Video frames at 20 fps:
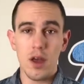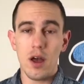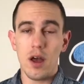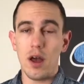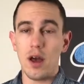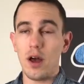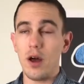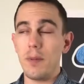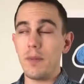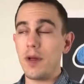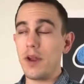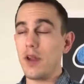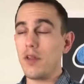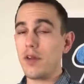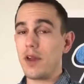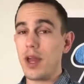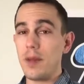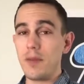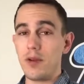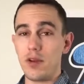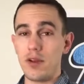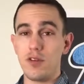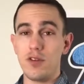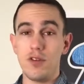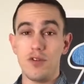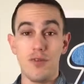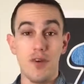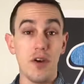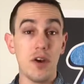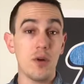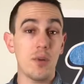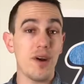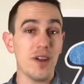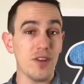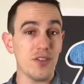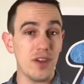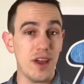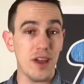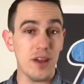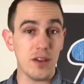Another game that does this very well
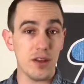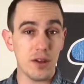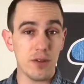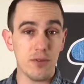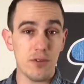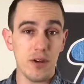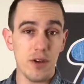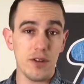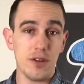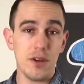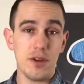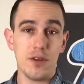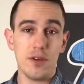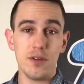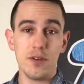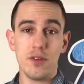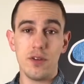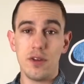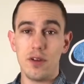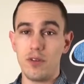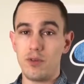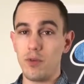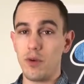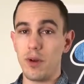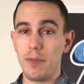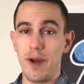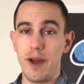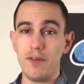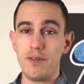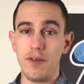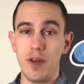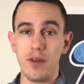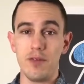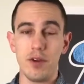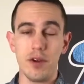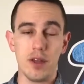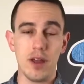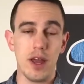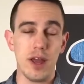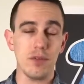is Alien Frontiers. It's one of my
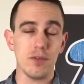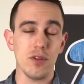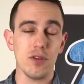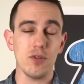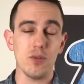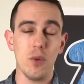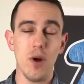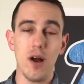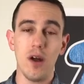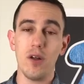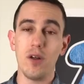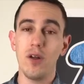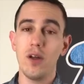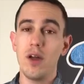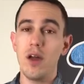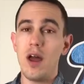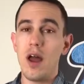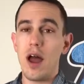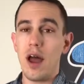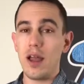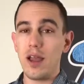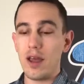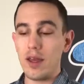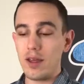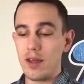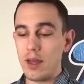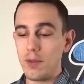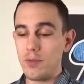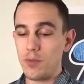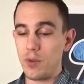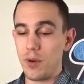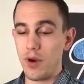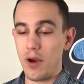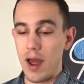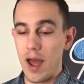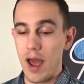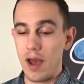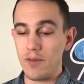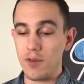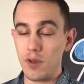favorite games as well. I like games where
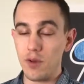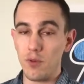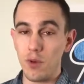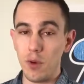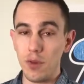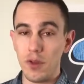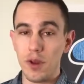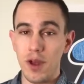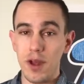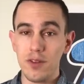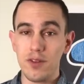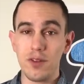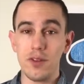after you roll the dice,